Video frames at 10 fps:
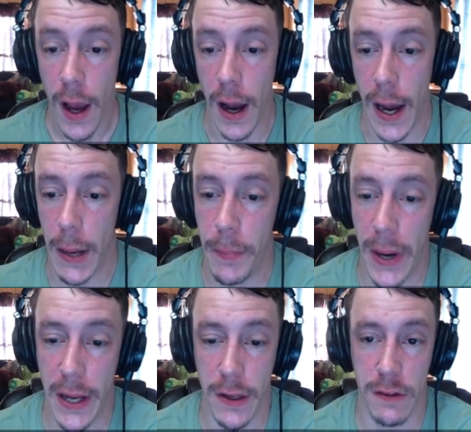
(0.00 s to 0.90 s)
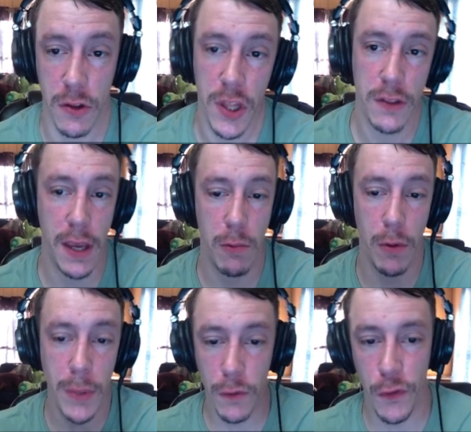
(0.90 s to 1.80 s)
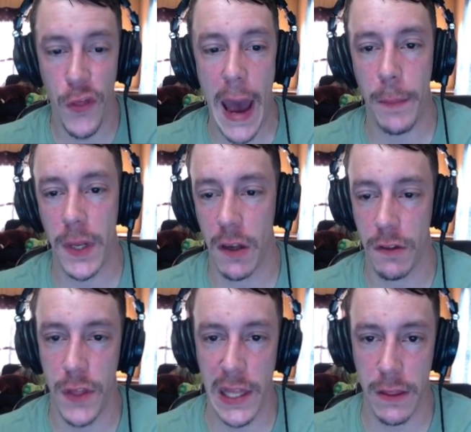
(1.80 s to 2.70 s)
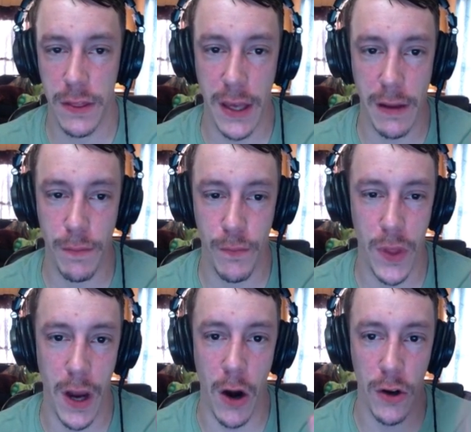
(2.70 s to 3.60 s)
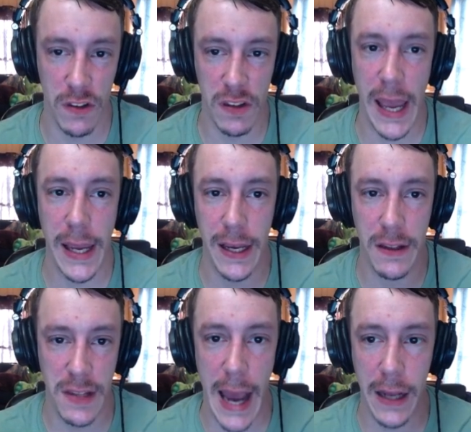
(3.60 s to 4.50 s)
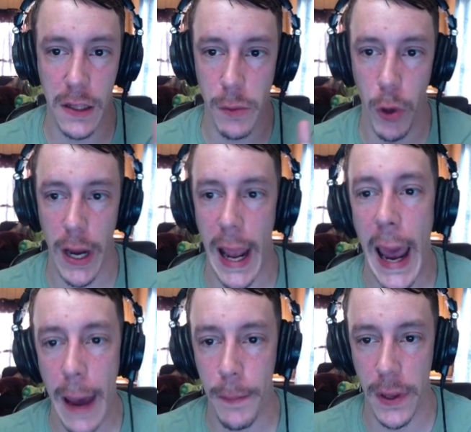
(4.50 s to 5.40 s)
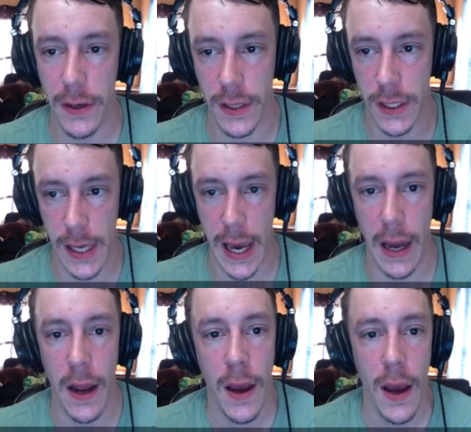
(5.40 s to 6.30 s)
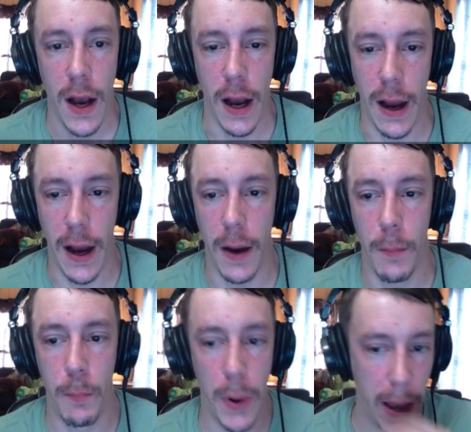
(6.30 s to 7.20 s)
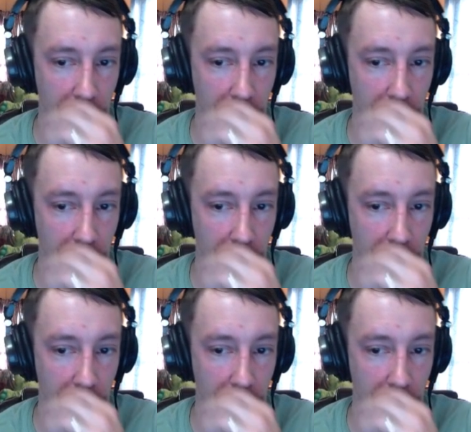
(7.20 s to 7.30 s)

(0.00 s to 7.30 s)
Uh, but uh, so they, they removed that because they, they aren't saying exactly what happened yet. Uh, but